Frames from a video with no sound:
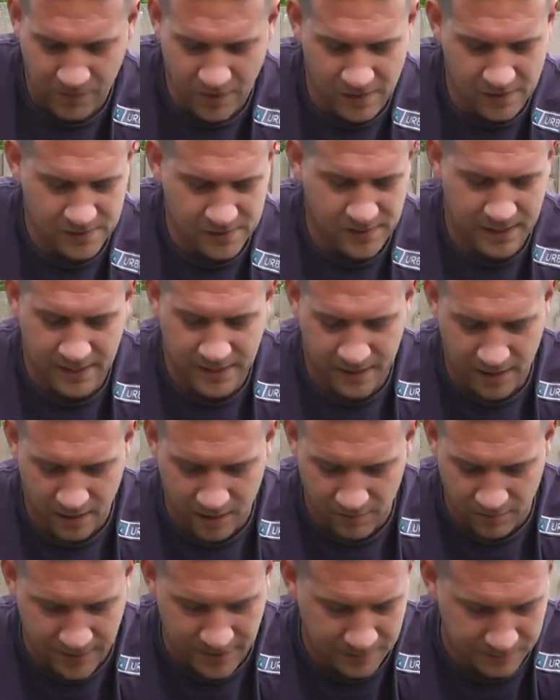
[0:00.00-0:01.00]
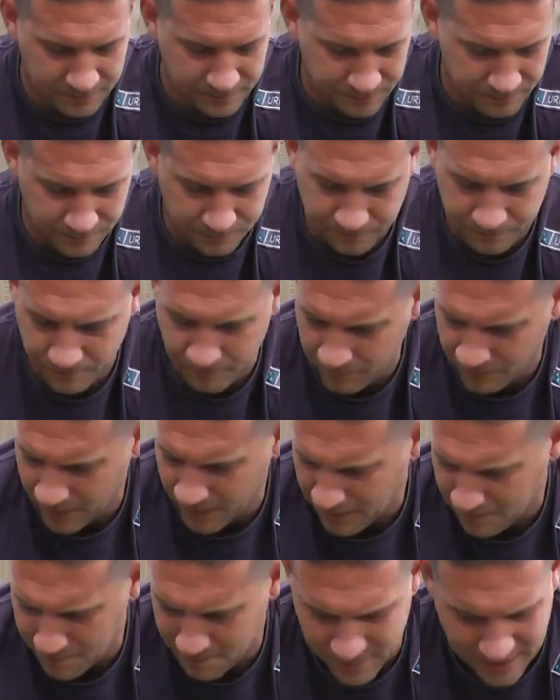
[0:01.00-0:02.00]
So they are in
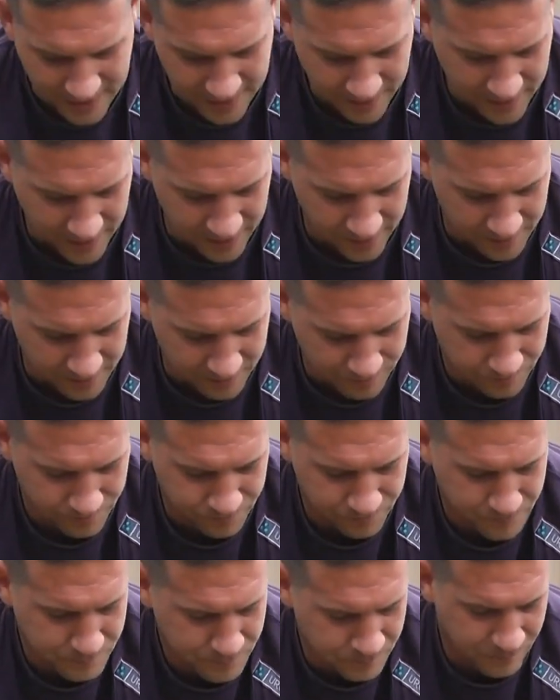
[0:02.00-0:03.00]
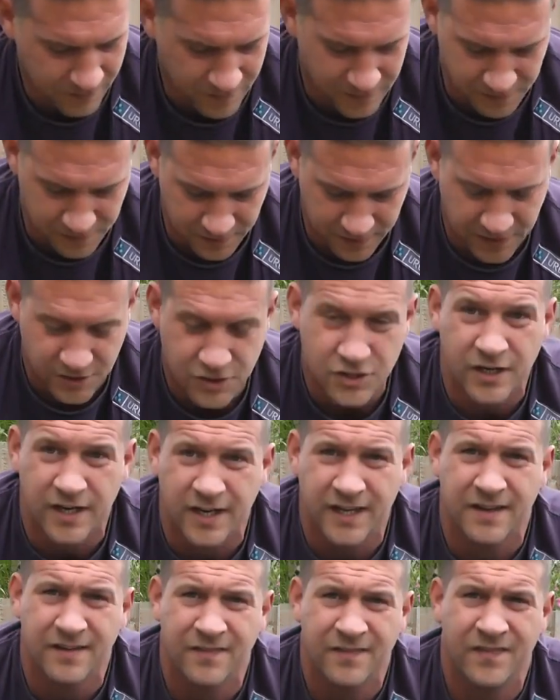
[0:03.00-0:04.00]
immaculate condition
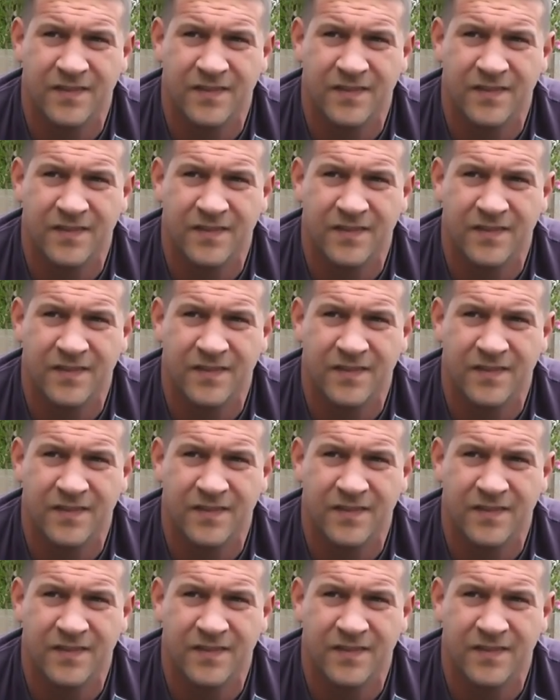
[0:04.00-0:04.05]
here.